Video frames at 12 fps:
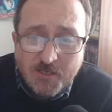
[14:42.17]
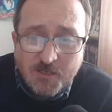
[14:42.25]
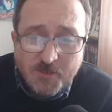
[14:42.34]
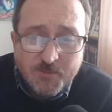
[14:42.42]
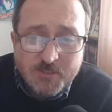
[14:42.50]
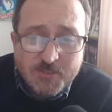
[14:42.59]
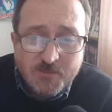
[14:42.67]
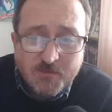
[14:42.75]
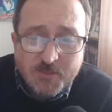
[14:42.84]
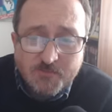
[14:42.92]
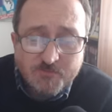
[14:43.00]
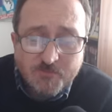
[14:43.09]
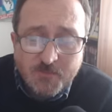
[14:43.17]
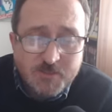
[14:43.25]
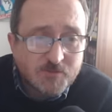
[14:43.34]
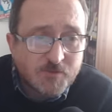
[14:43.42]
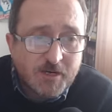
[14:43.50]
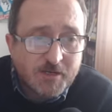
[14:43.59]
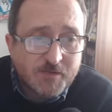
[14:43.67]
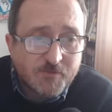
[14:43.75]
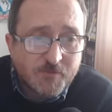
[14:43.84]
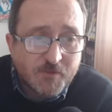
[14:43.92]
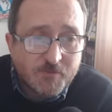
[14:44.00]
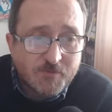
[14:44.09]
I mean, these are cracking
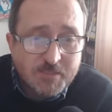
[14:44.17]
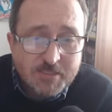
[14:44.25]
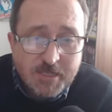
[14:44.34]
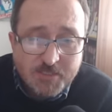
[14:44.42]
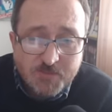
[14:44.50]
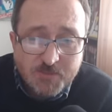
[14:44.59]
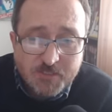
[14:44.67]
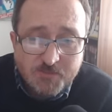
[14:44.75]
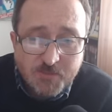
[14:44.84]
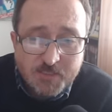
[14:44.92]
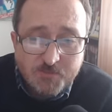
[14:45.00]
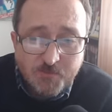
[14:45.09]
stats for these players.